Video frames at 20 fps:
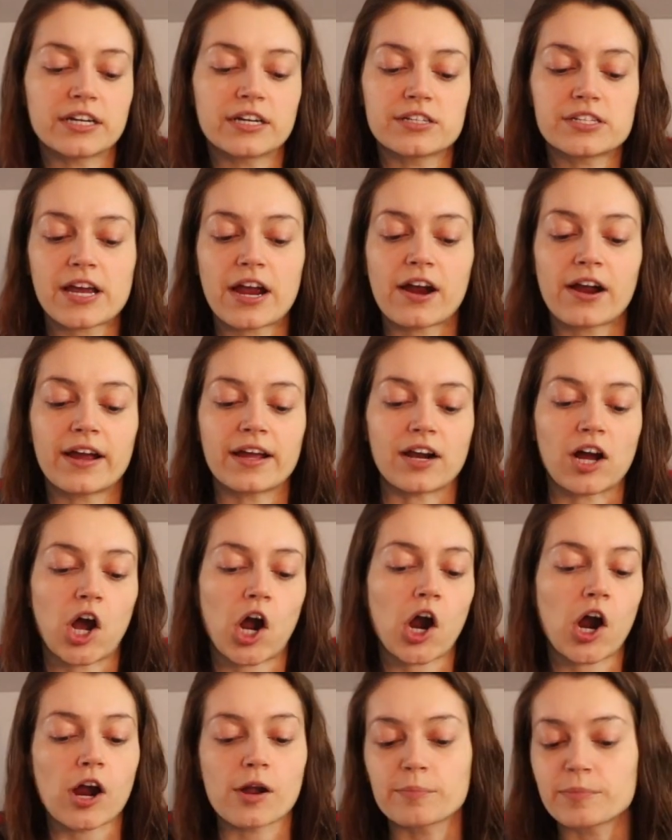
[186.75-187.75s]
and Tara in a
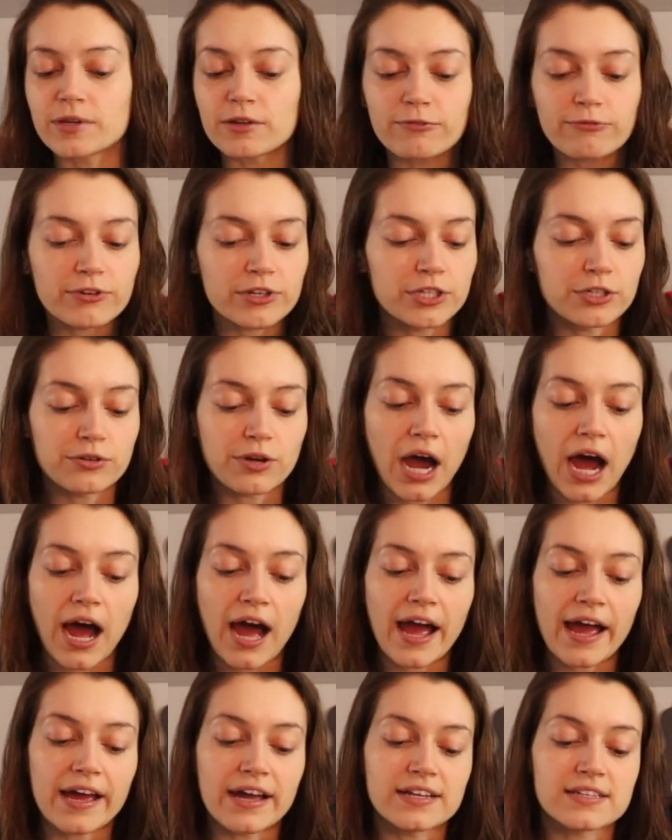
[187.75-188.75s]
heartbeat for you
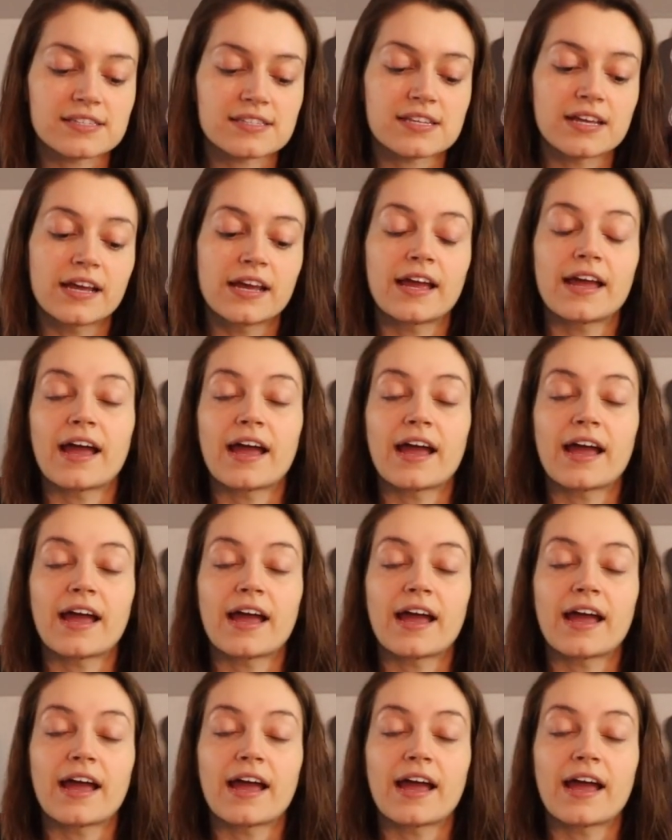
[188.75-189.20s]
guys.